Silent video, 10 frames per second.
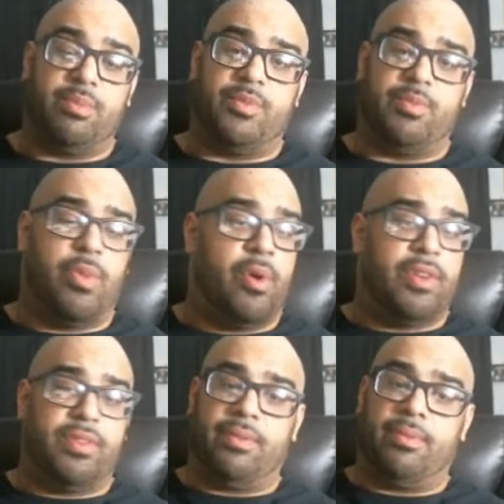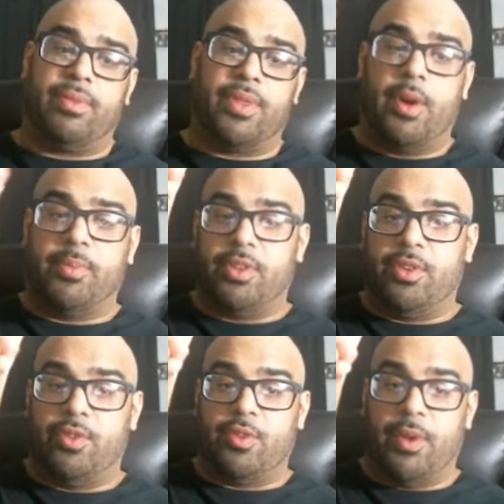boys, throw up the too
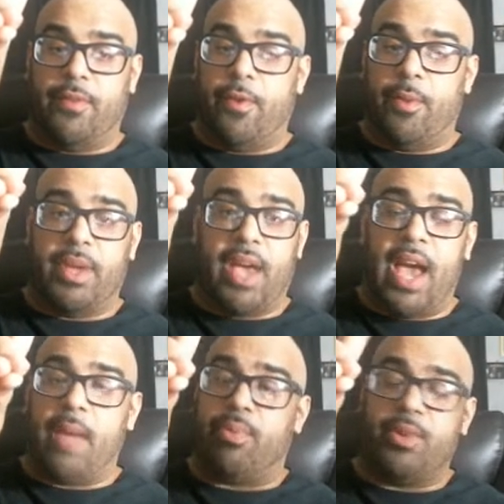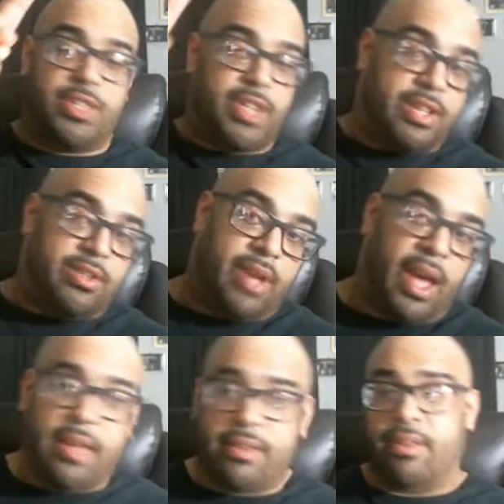sweet for me. I appreciate you
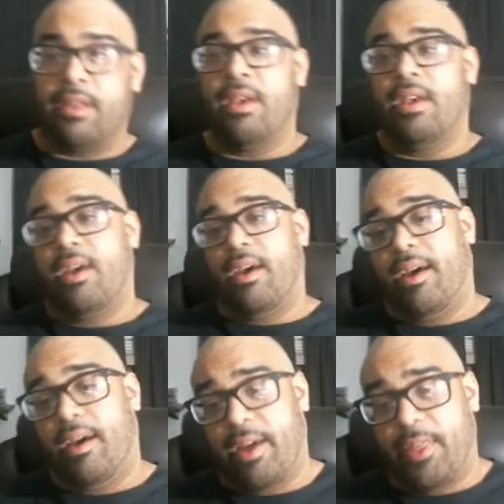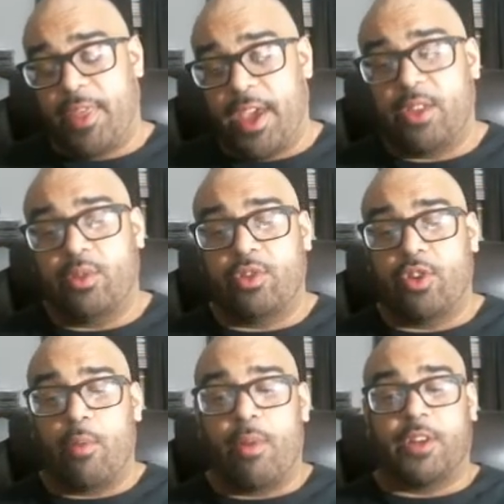guys. Thank you so
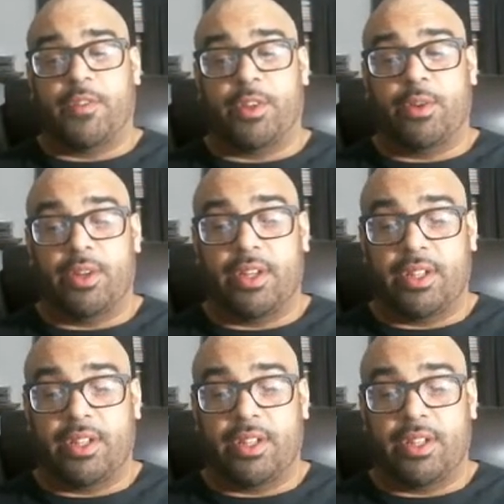much for tuning into